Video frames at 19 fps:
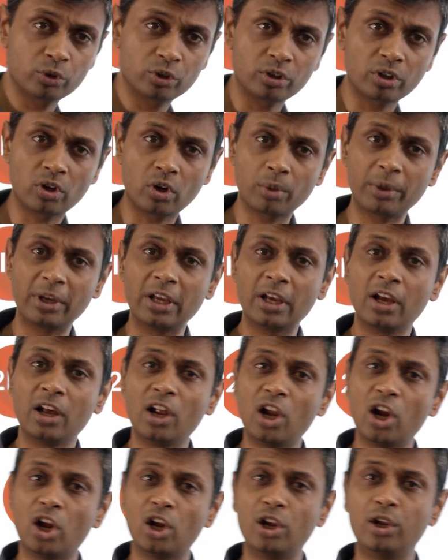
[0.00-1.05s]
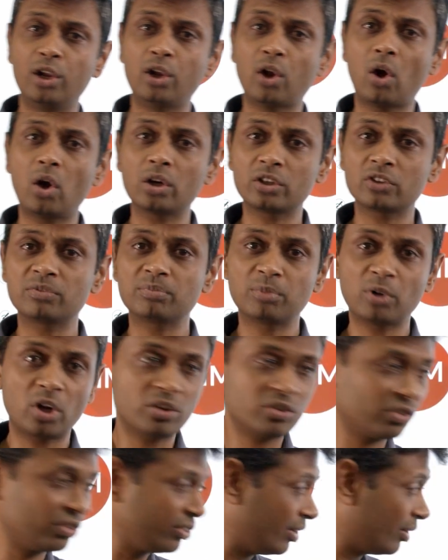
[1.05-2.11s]
There are going to be a lot of
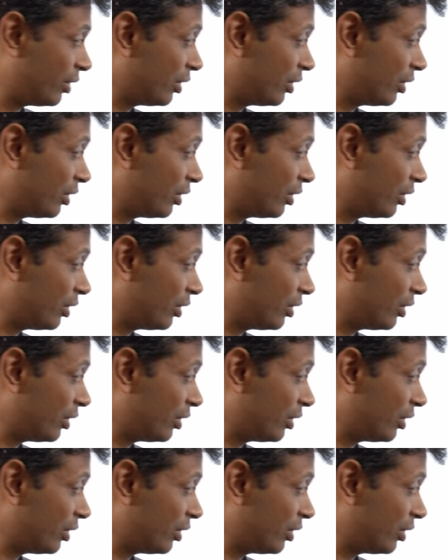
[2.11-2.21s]
plots.